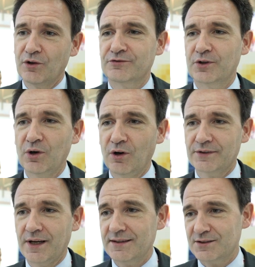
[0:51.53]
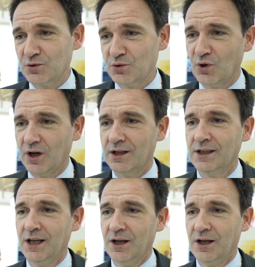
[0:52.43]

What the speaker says: of gas to